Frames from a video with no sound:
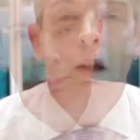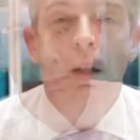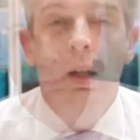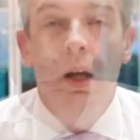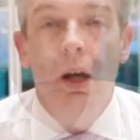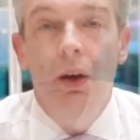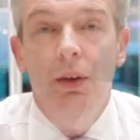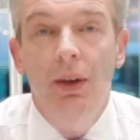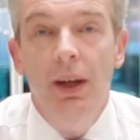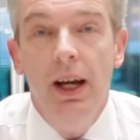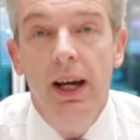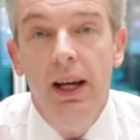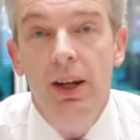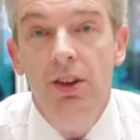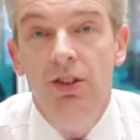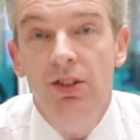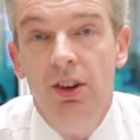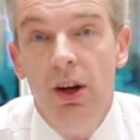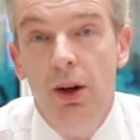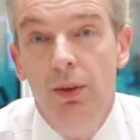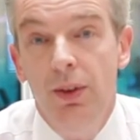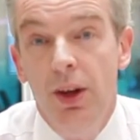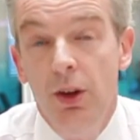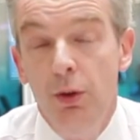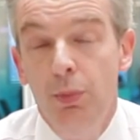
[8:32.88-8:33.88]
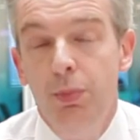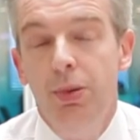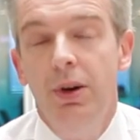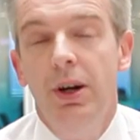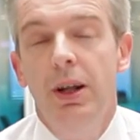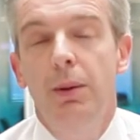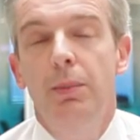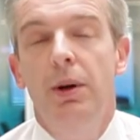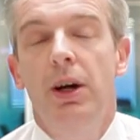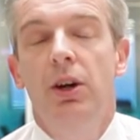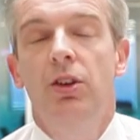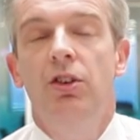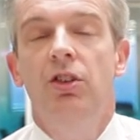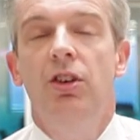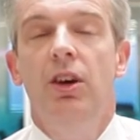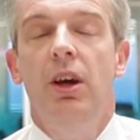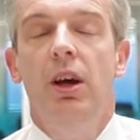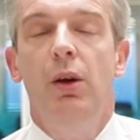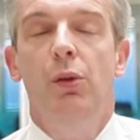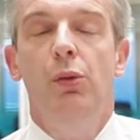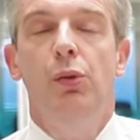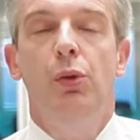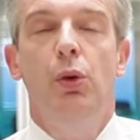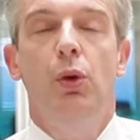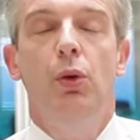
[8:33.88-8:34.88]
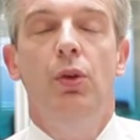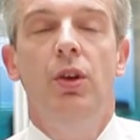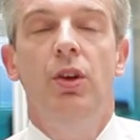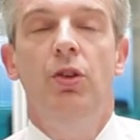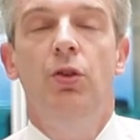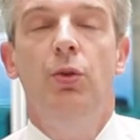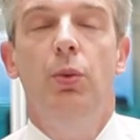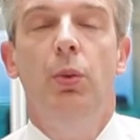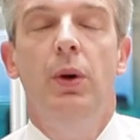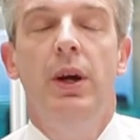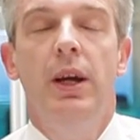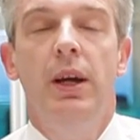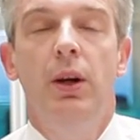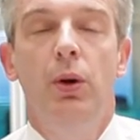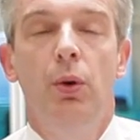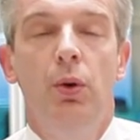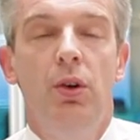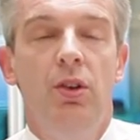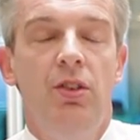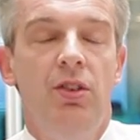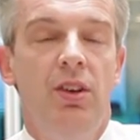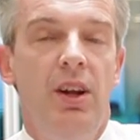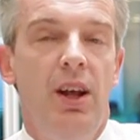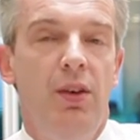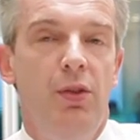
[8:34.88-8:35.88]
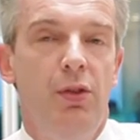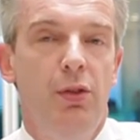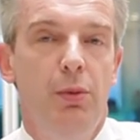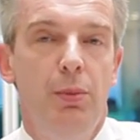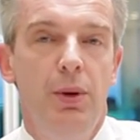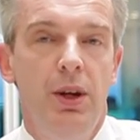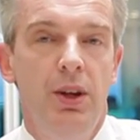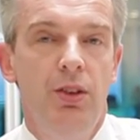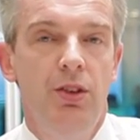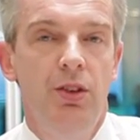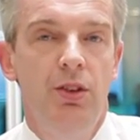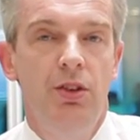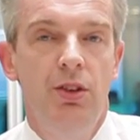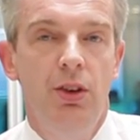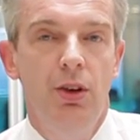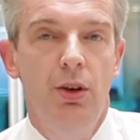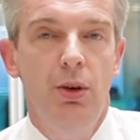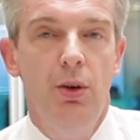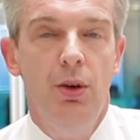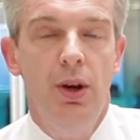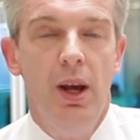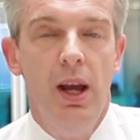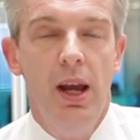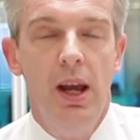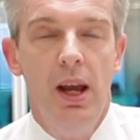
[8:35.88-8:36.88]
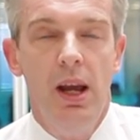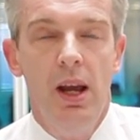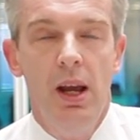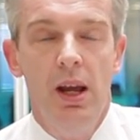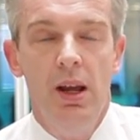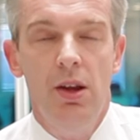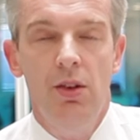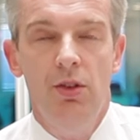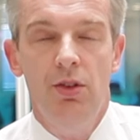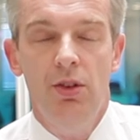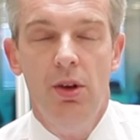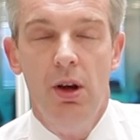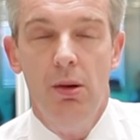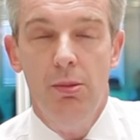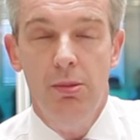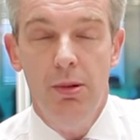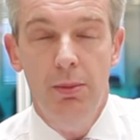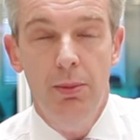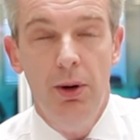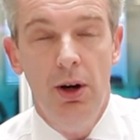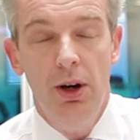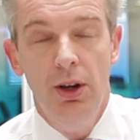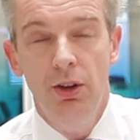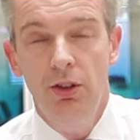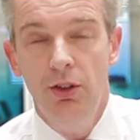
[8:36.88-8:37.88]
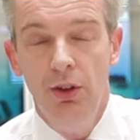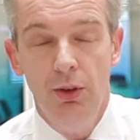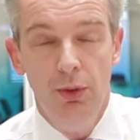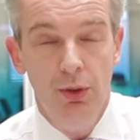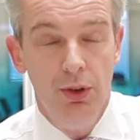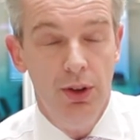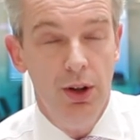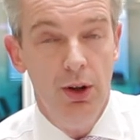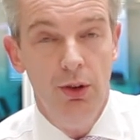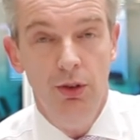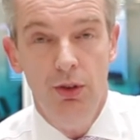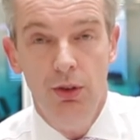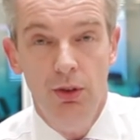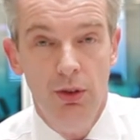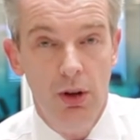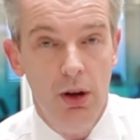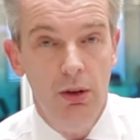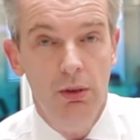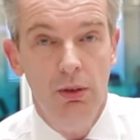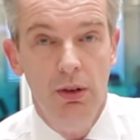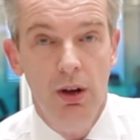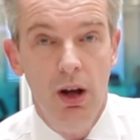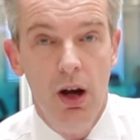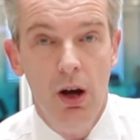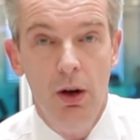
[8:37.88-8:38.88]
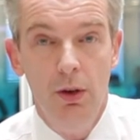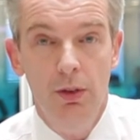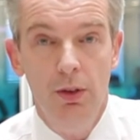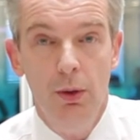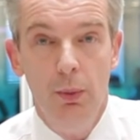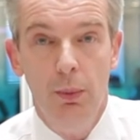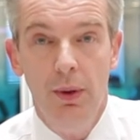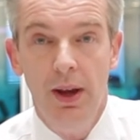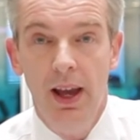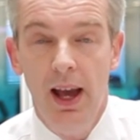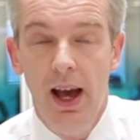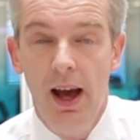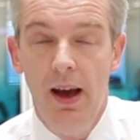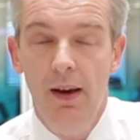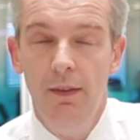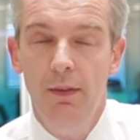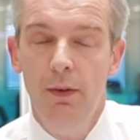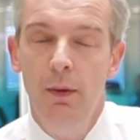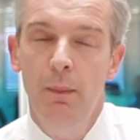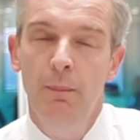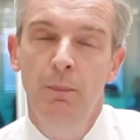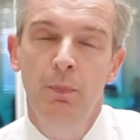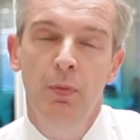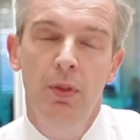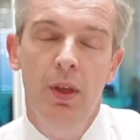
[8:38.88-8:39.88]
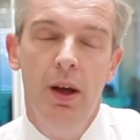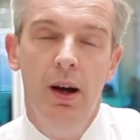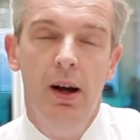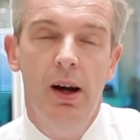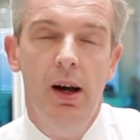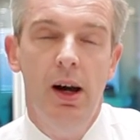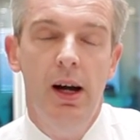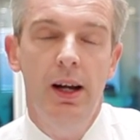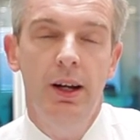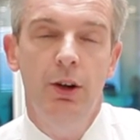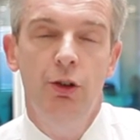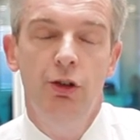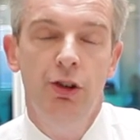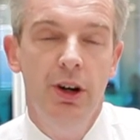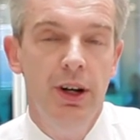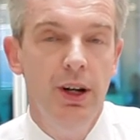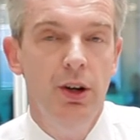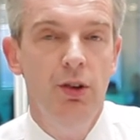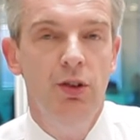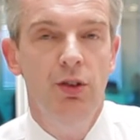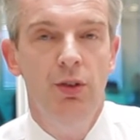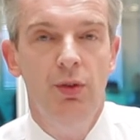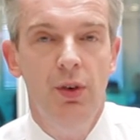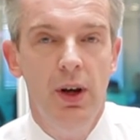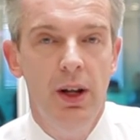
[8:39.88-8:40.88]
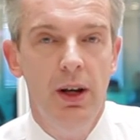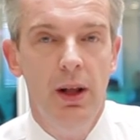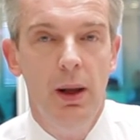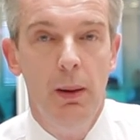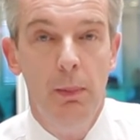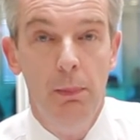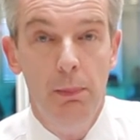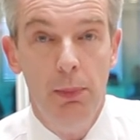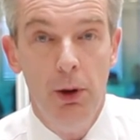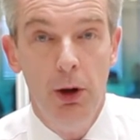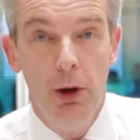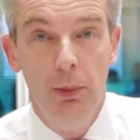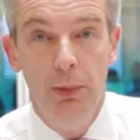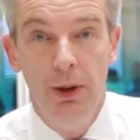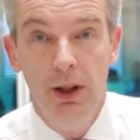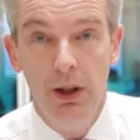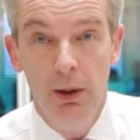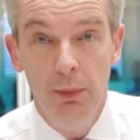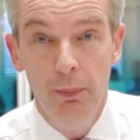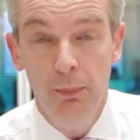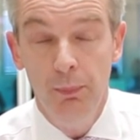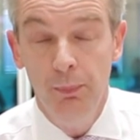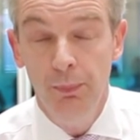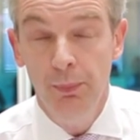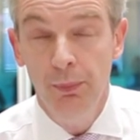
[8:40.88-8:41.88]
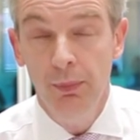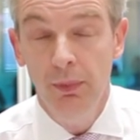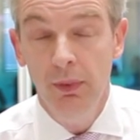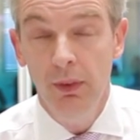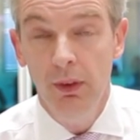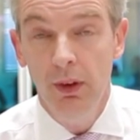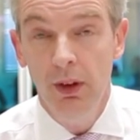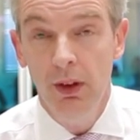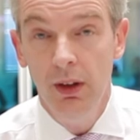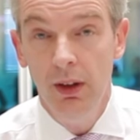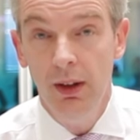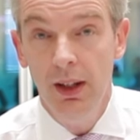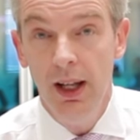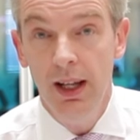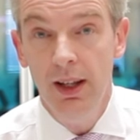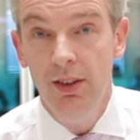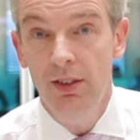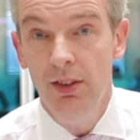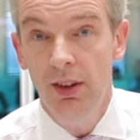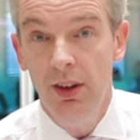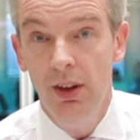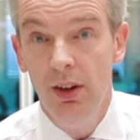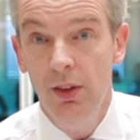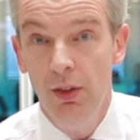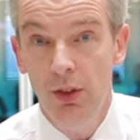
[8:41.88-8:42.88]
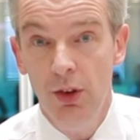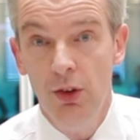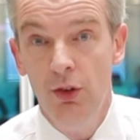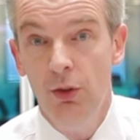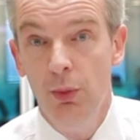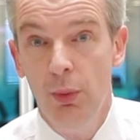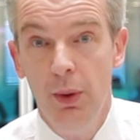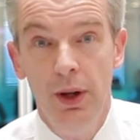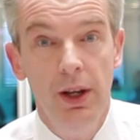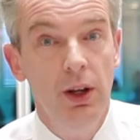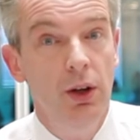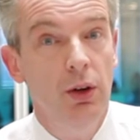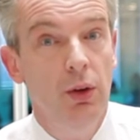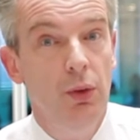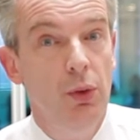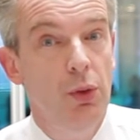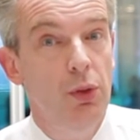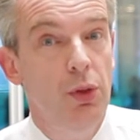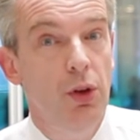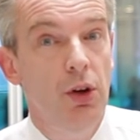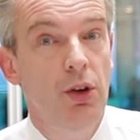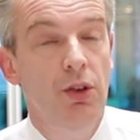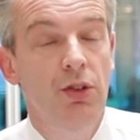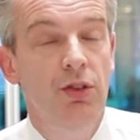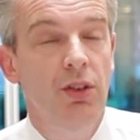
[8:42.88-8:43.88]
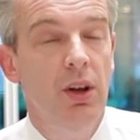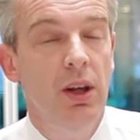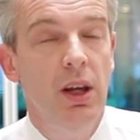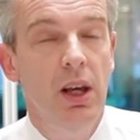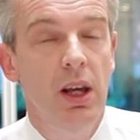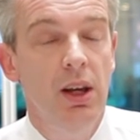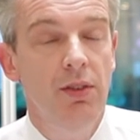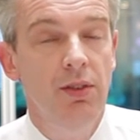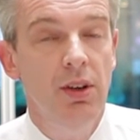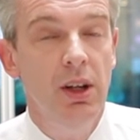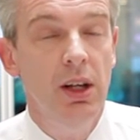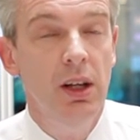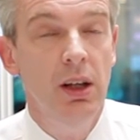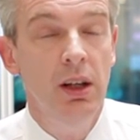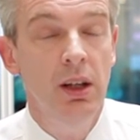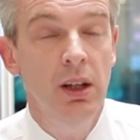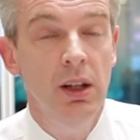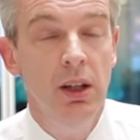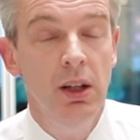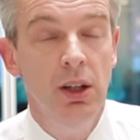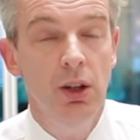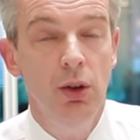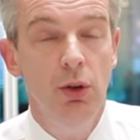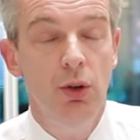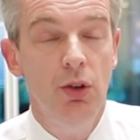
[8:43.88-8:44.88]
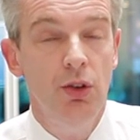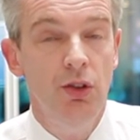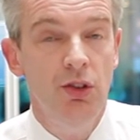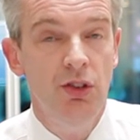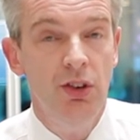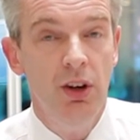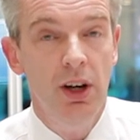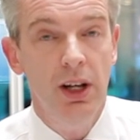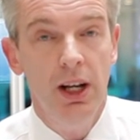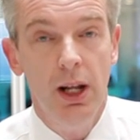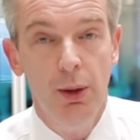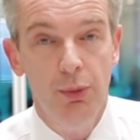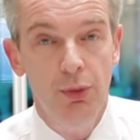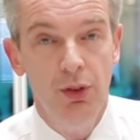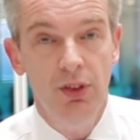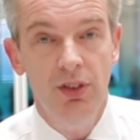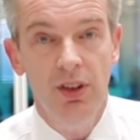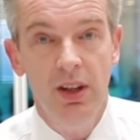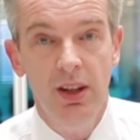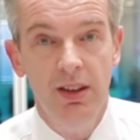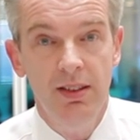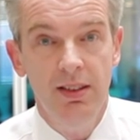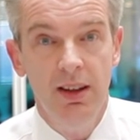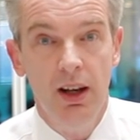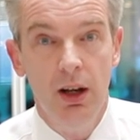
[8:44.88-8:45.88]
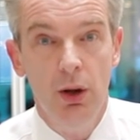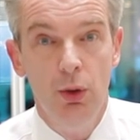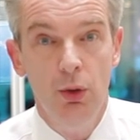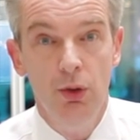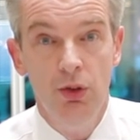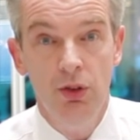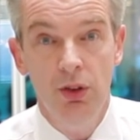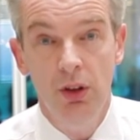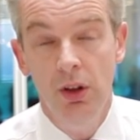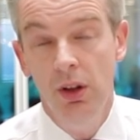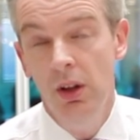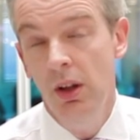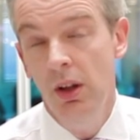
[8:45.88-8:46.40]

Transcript: Okay, so that's pretty much it for this week. All that's left for me to do is remind you, for those who don't know, that we have a traders event in Birmingham later this week on Thursday evening. You can sign up for details